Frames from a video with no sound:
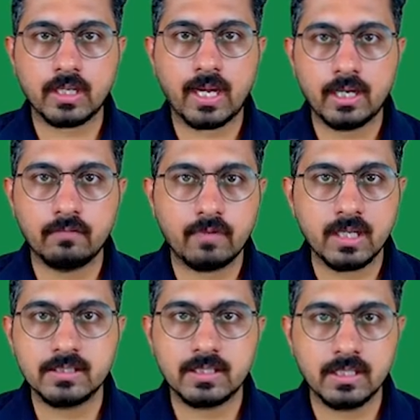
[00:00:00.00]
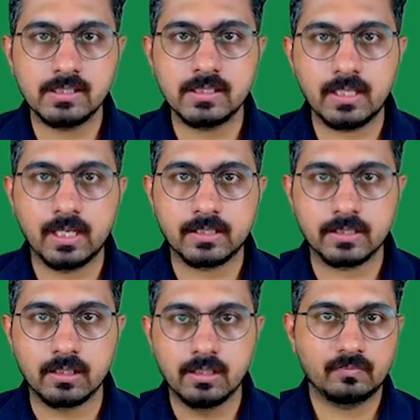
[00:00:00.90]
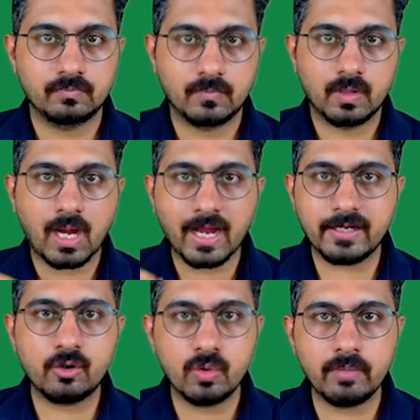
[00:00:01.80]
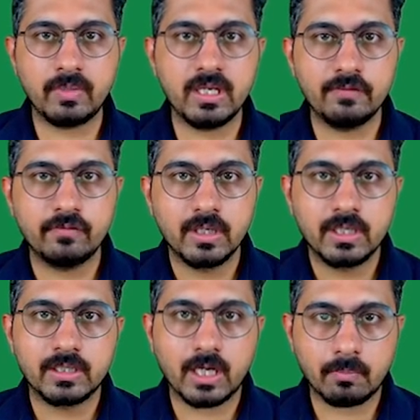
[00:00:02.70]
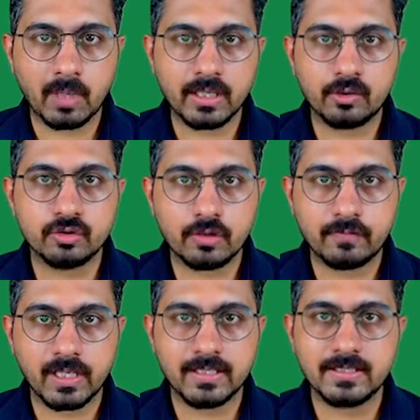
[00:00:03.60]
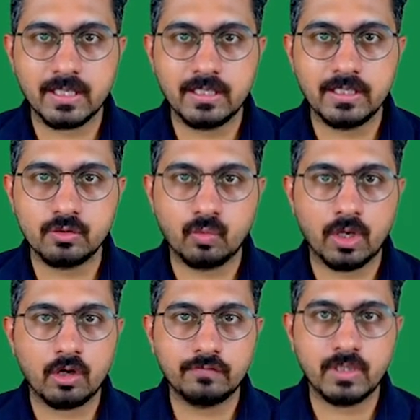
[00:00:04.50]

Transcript: advanced skills in Excel. I truly believe that Microsoft Excel is one of the